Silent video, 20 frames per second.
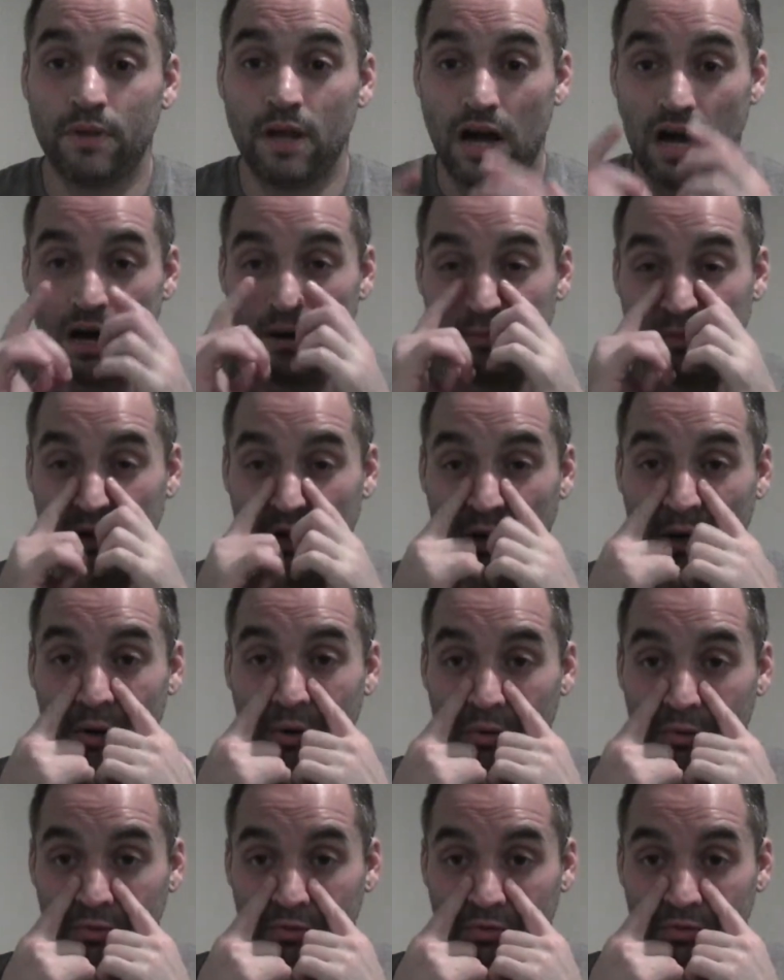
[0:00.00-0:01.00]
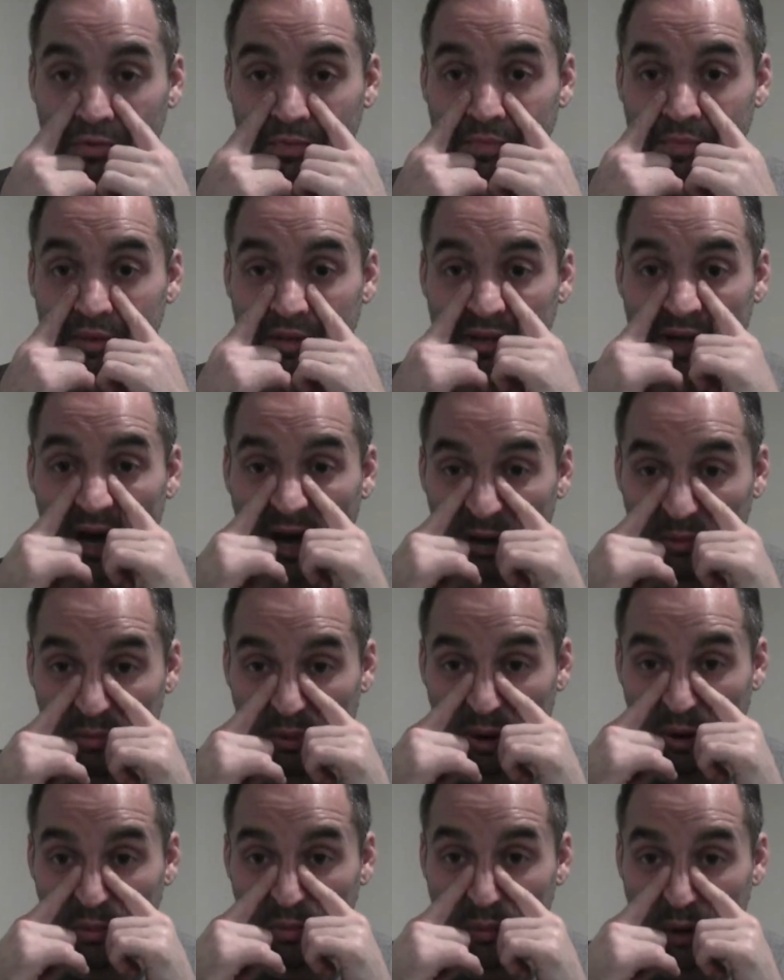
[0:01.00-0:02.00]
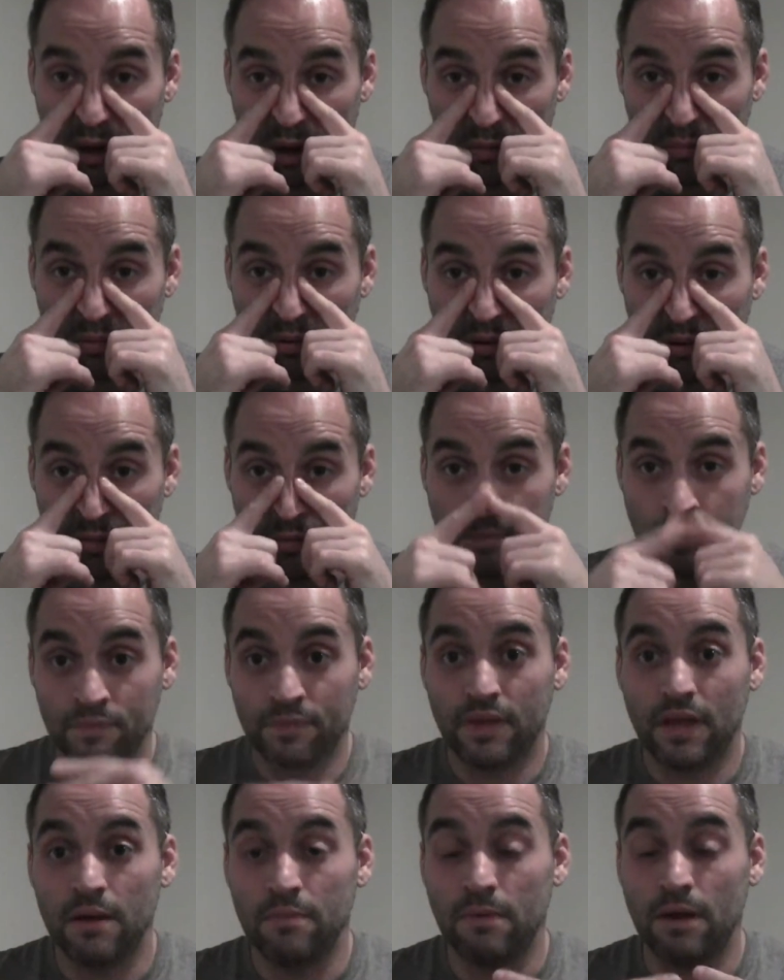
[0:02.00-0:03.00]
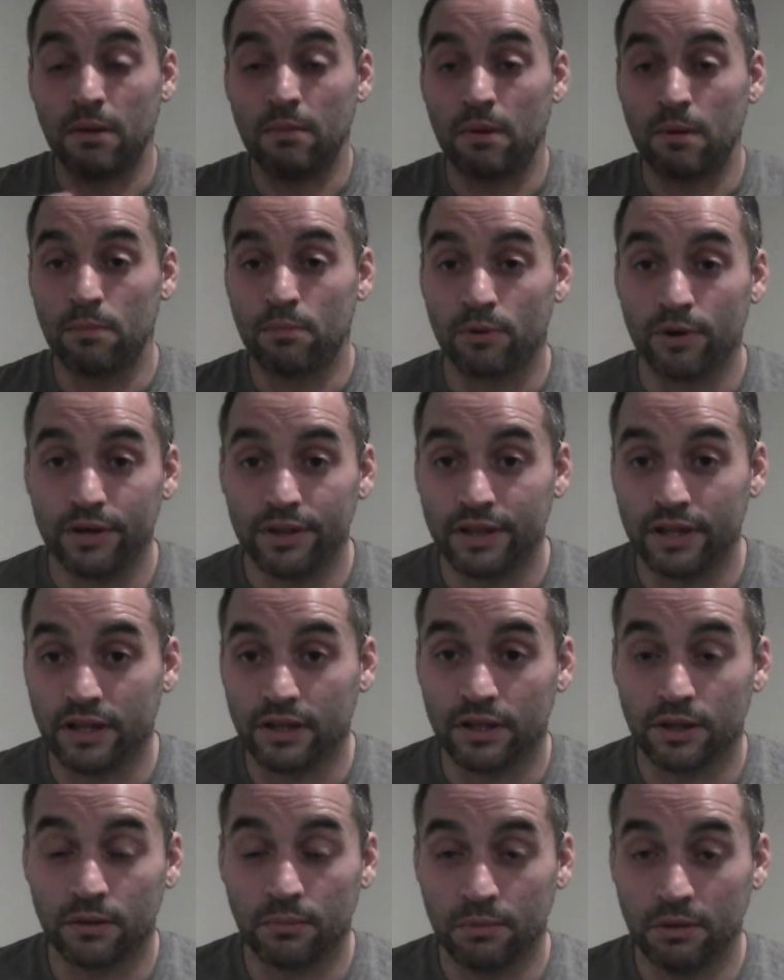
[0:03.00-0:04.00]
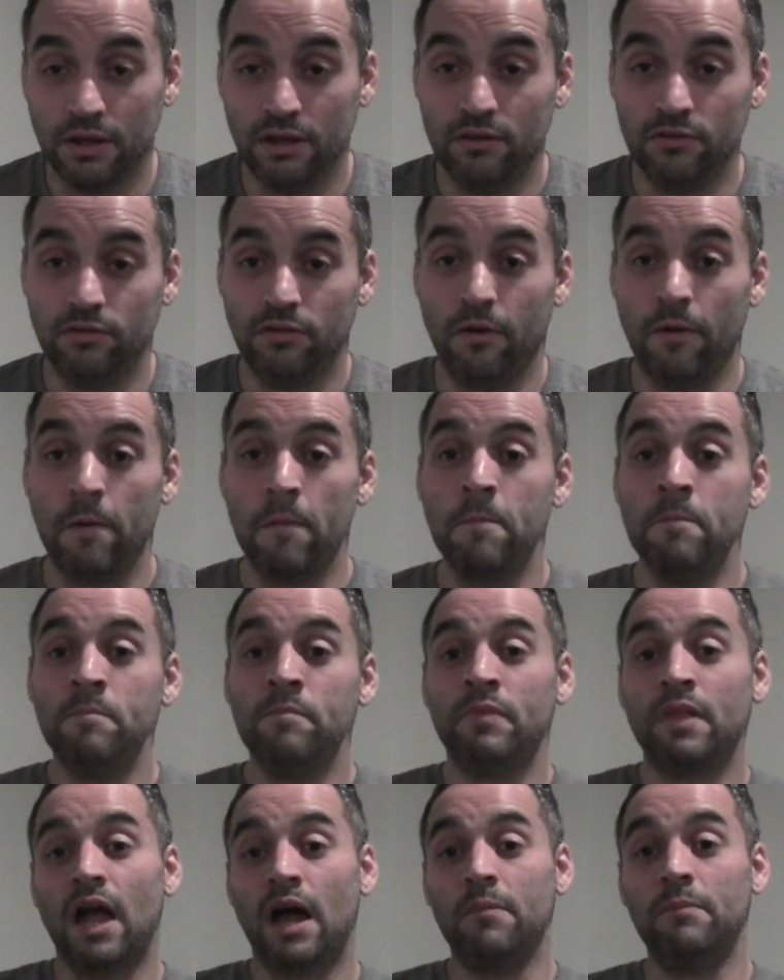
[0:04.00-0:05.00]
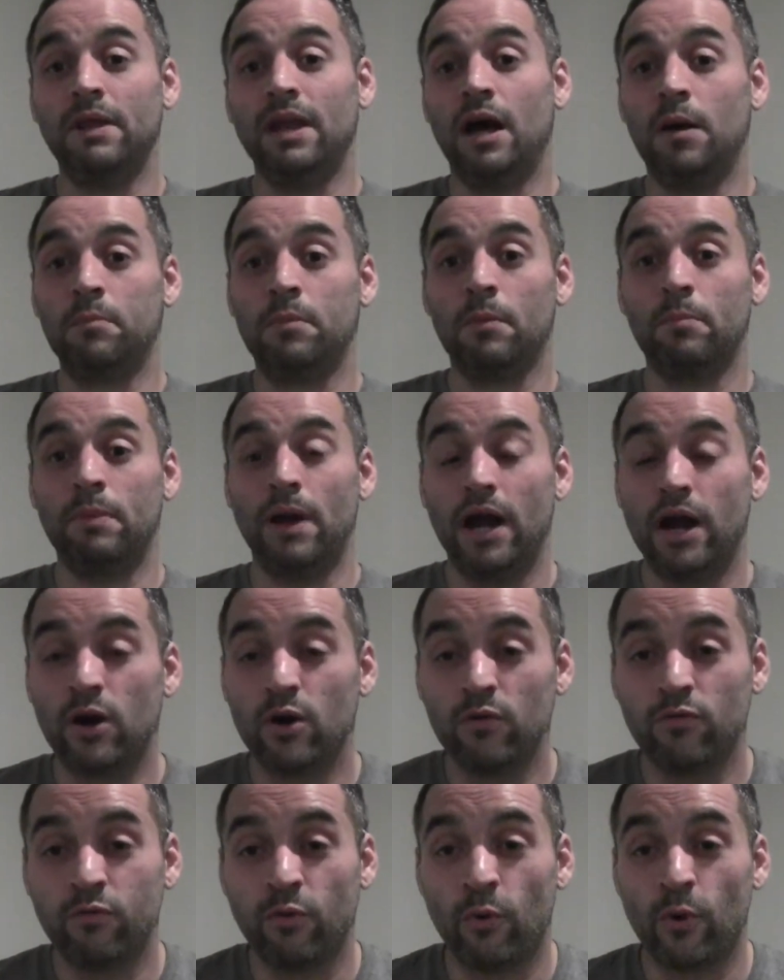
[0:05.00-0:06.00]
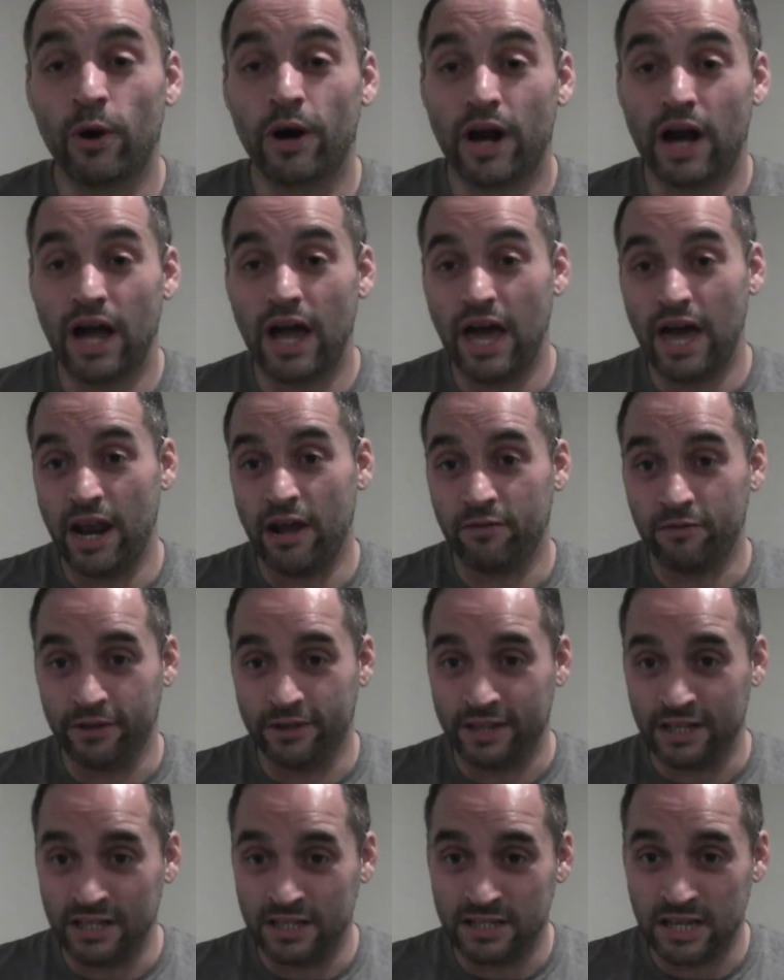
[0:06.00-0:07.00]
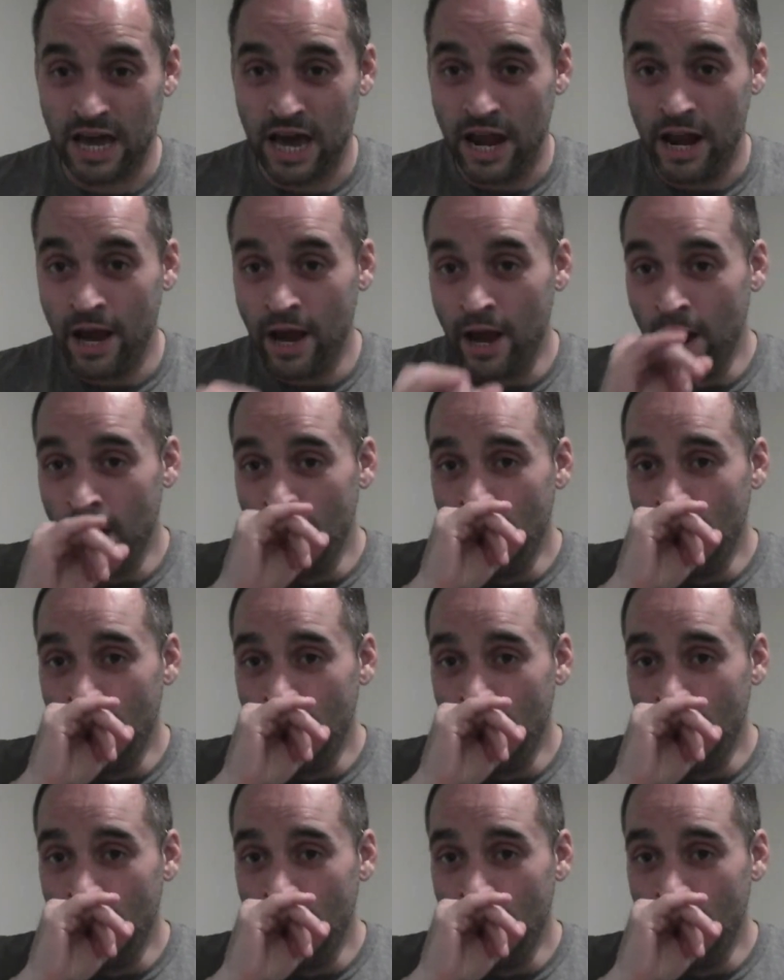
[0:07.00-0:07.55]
on my nose to help open up and make my breathing a little bit easier. I mean, I prepared for it. I had everything set.